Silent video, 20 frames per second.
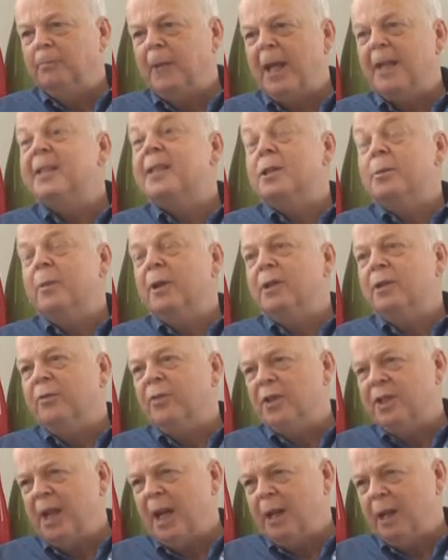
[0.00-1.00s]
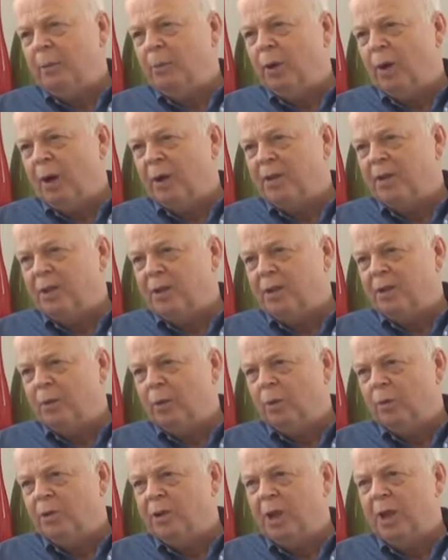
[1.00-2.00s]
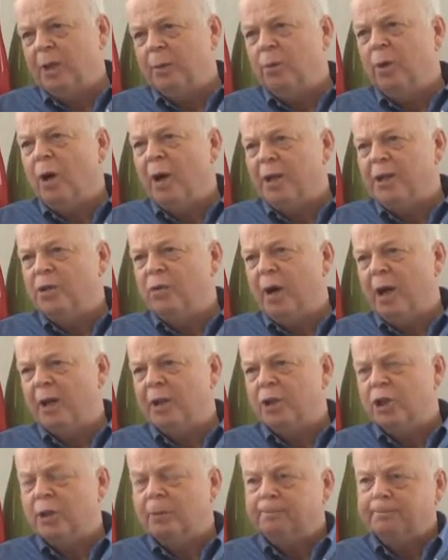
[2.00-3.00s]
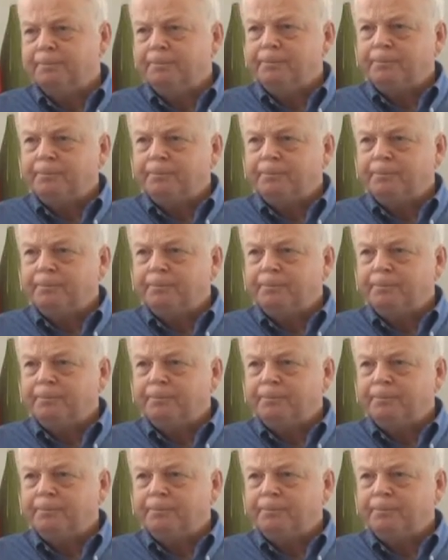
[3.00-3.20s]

estimate of the selling price or selling price range.